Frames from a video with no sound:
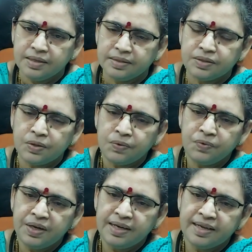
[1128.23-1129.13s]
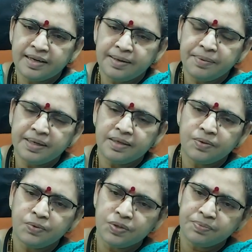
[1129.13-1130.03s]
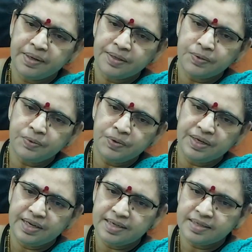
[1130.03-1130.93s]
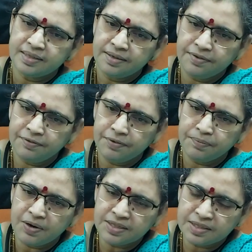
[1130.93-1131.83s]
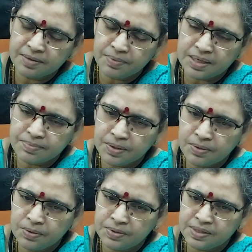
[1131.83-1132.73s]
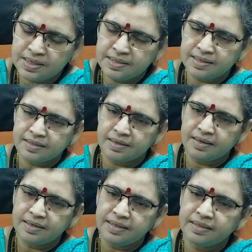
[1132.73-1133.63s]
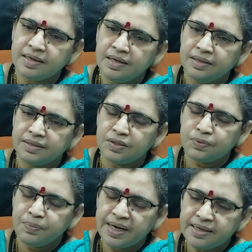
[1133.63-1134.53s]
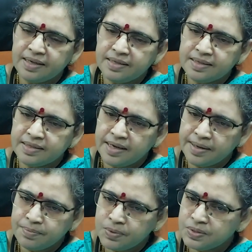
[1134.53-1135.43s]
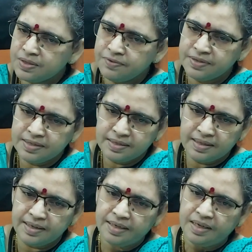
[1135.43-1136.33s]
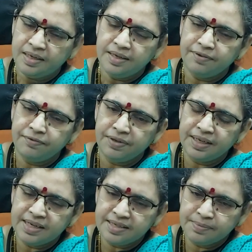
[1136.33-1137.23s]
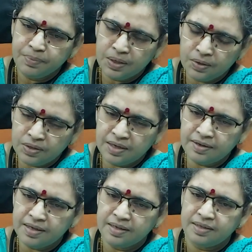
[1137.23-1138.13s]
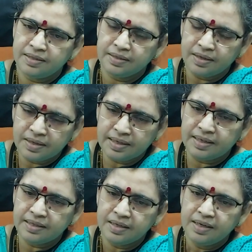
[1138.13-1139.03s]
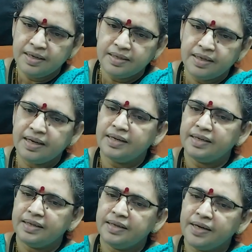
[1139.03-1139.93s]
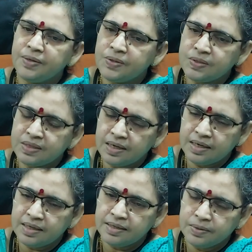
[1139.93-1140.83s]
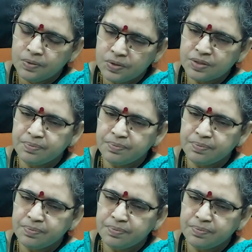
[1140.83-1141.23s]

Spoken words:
so we'll increment the dose by 2 units. If fasting plasma glucose is a target, so maintain the same dose of insulin. If it is below the target, reduce the dose